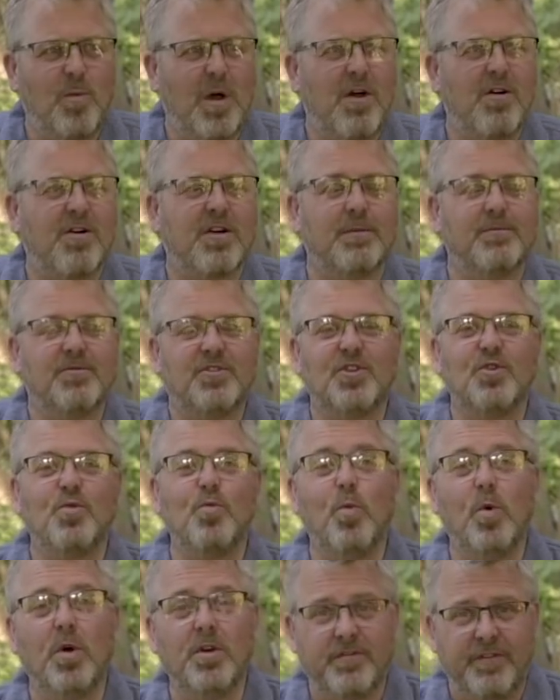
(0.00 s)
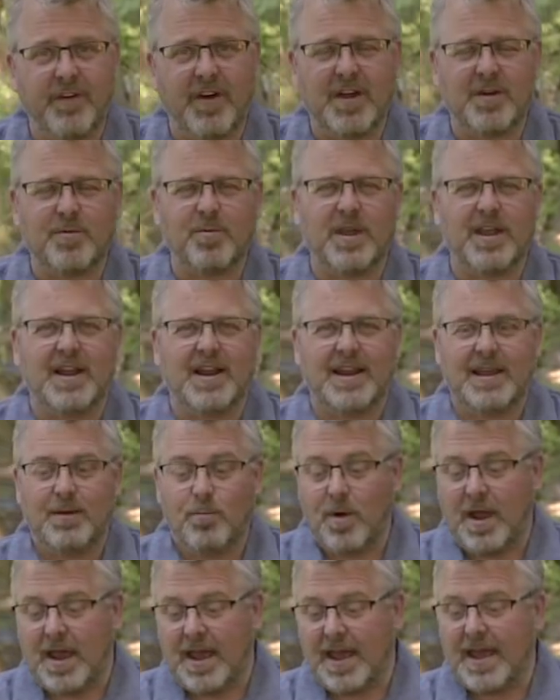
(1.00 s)
welcome to Woodfired Weekly,
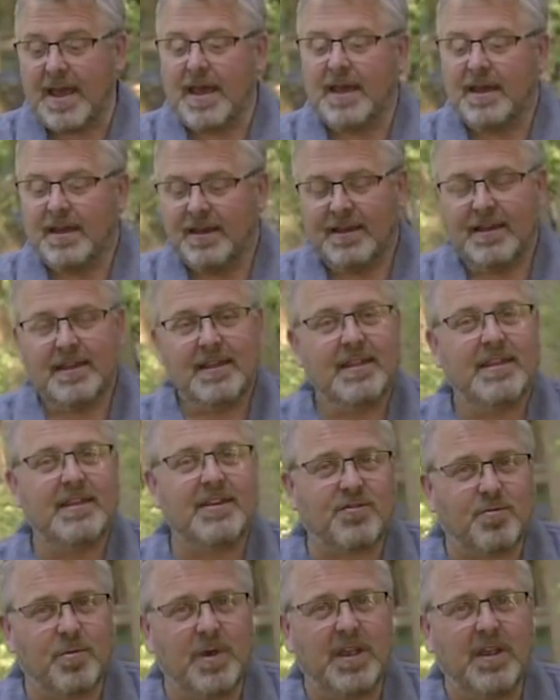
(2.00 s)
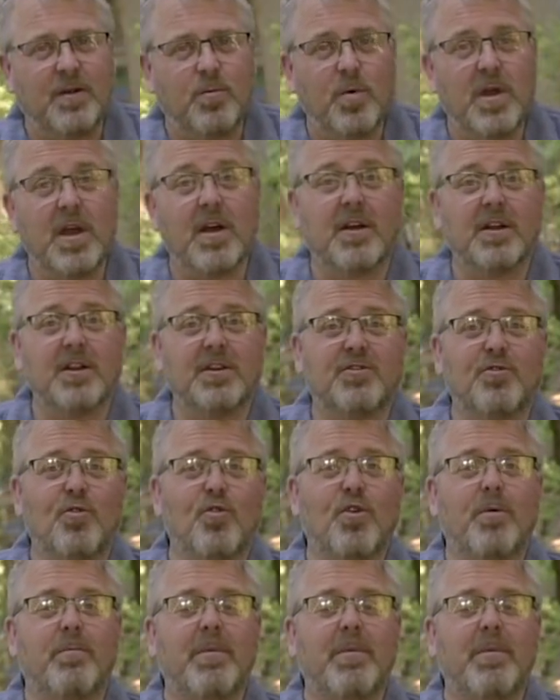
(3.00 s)
where this week we are going to talk